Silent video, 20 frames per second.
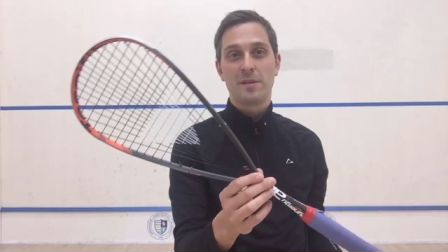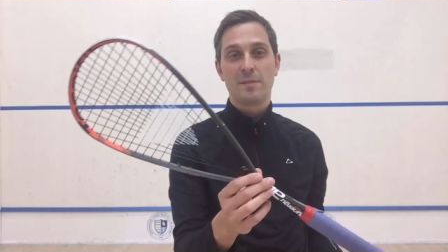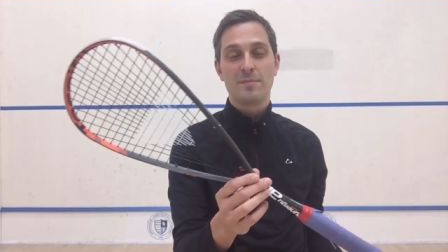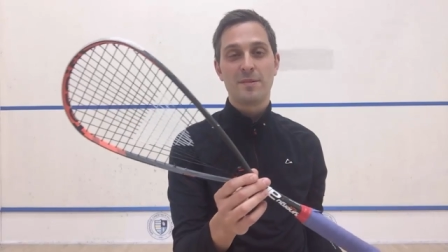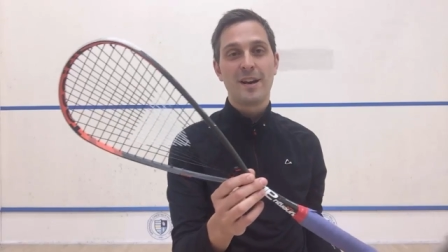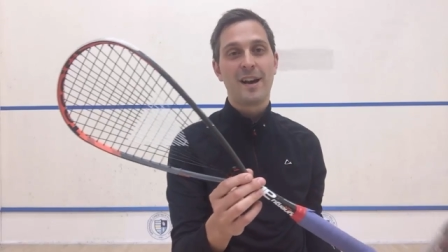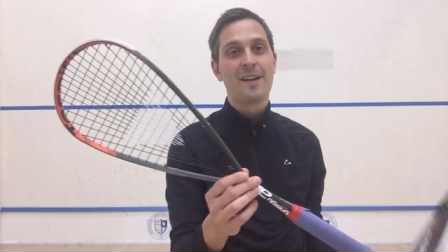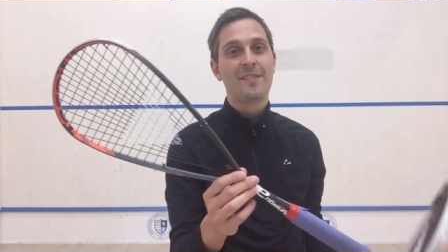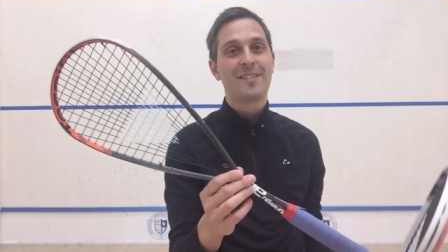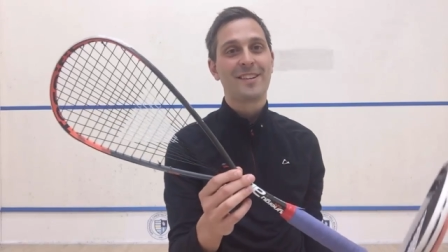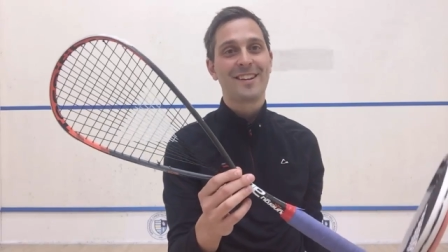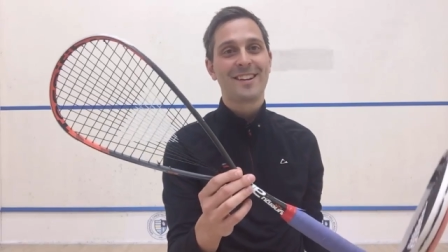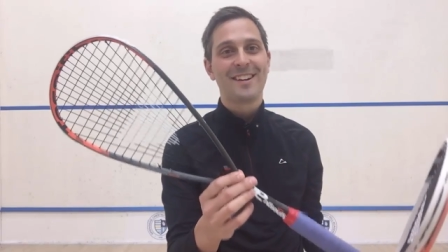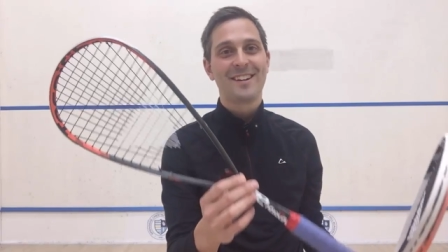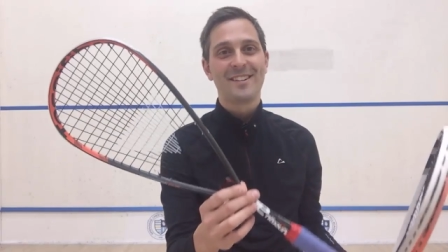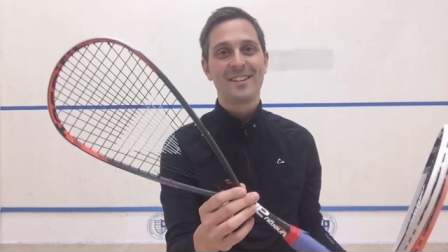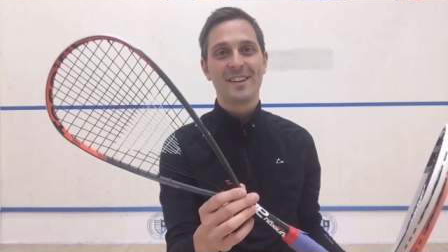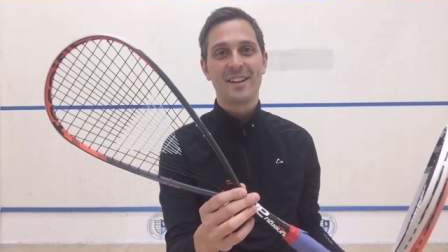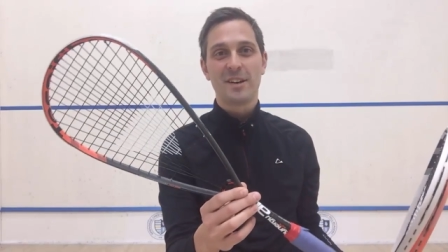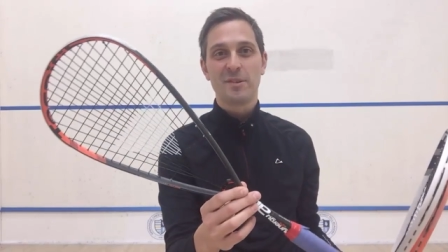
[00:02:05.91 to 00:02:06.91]
him diving
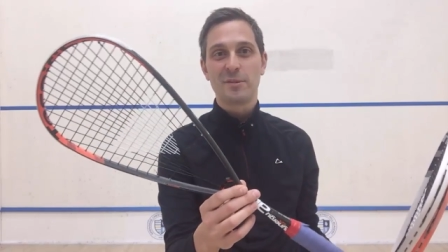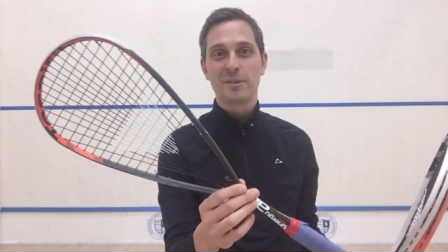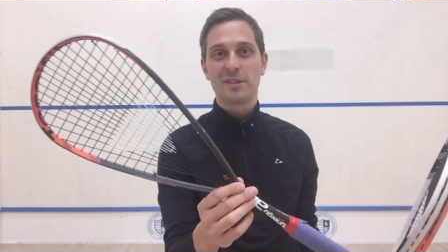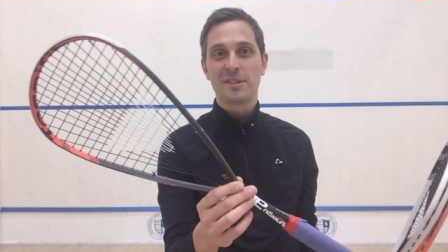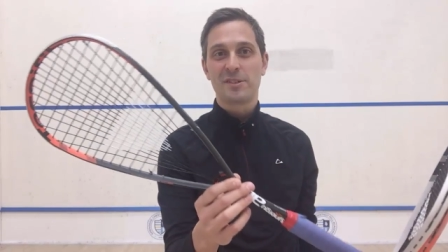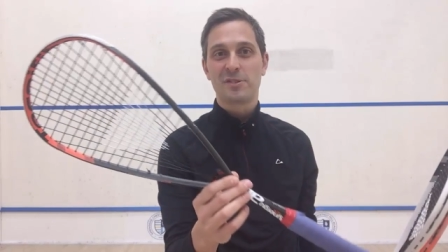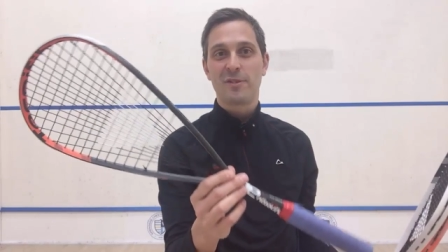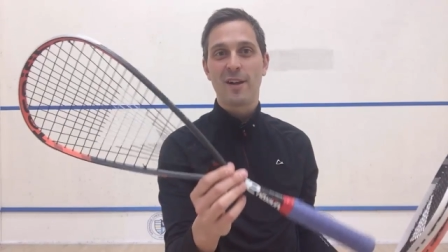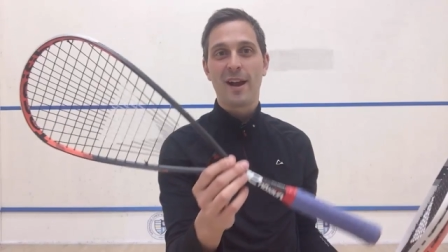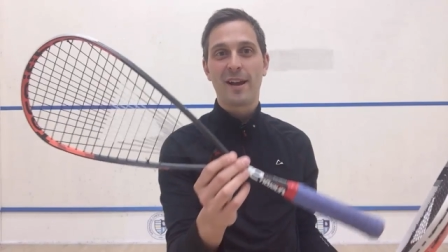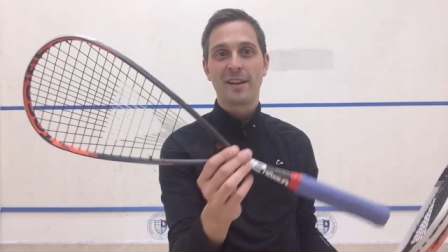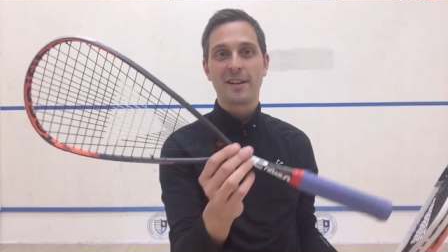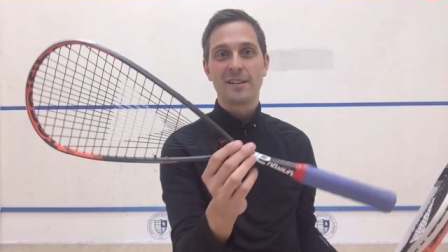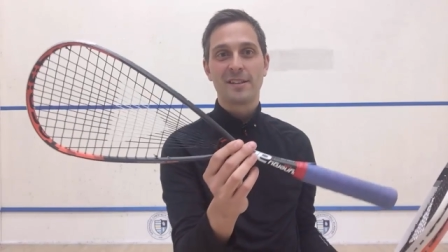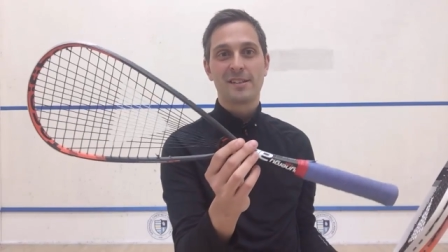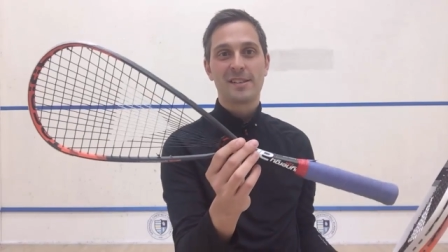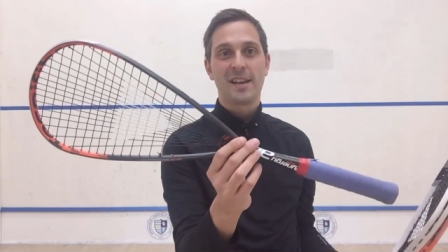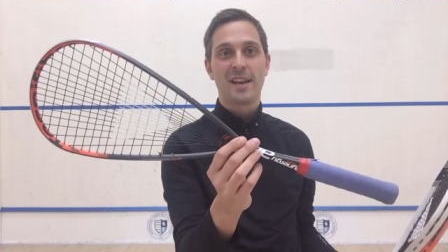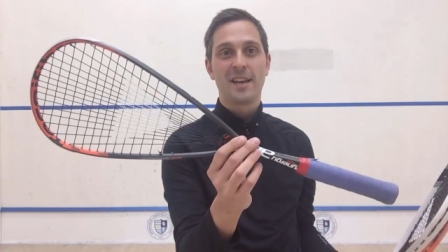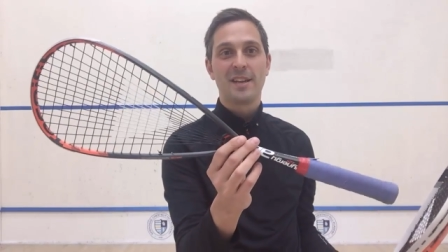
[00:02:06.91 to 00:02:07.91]
with this racket in
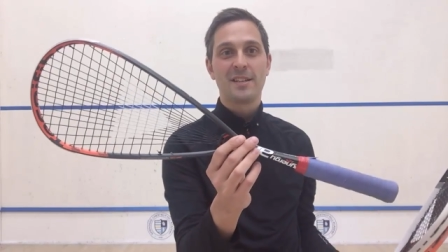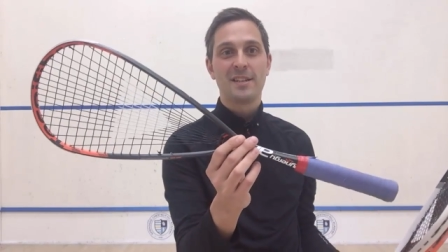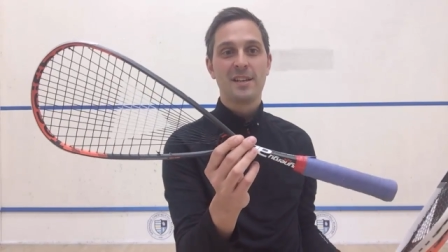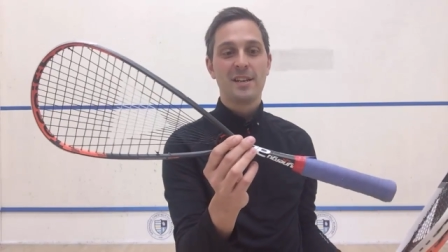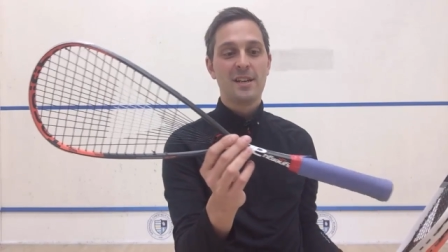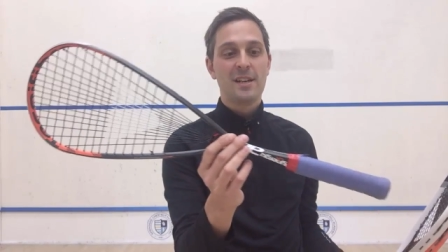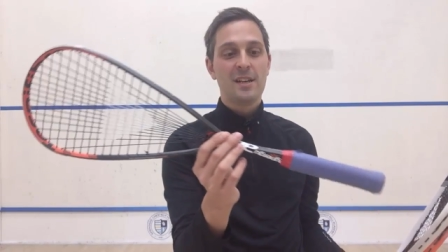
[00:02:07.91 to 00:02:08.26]
his hand.